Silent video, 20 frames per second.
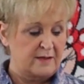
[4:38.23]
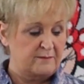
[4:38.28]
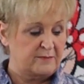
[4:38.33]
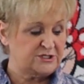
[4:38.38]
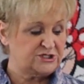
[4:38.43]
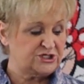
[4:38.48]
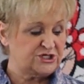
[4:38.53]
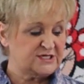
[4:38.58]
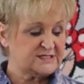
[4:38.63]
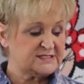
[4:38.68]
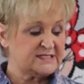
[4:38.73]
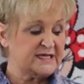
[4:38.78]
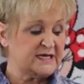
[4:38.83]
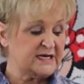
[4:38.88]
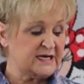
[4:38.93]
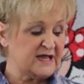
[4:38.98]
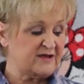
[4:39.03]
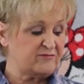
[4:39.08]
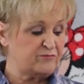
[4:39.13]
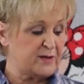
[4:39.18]
But you just need
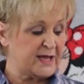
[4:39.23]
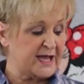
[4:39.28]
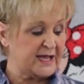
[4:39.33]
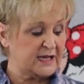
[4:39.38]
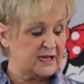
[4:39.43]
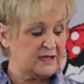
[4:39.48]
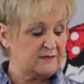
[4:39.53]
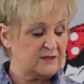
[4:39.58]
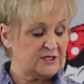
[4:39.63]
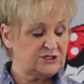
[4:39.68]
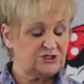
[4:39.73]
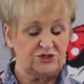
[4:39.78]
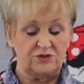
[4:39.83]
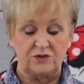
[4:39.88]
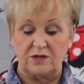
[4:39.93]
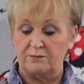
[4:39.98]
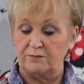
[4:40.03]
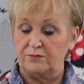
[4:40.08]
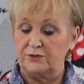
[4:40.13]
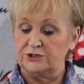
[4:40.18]
enough backing that you
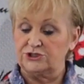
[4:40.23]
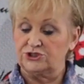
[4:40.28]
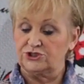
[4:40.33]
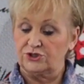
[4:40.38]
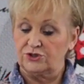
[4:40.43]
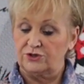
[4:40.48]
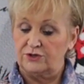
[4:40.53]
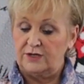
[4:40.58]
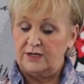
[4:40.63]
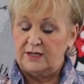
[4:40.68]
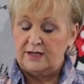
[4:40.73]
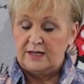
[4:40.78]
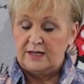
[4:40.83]
can put your